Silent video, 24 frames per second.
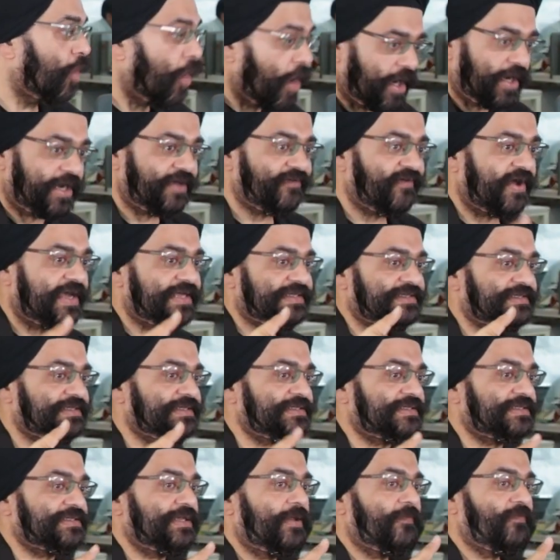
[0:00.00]
all
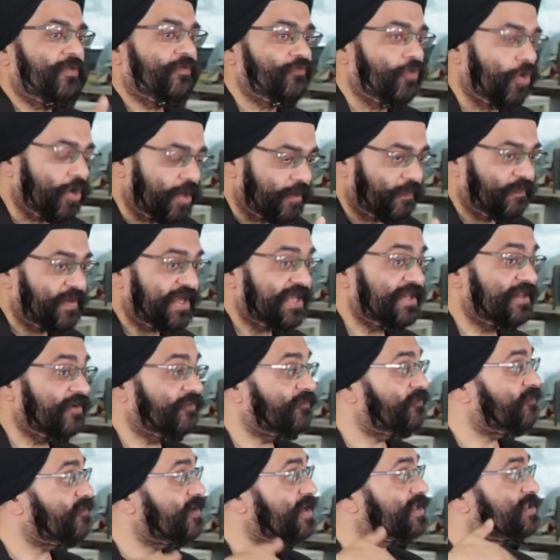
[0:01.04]
devices would be the
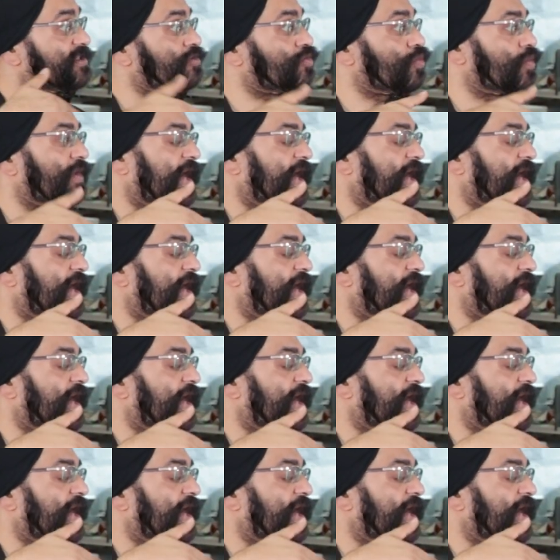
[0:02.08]
first to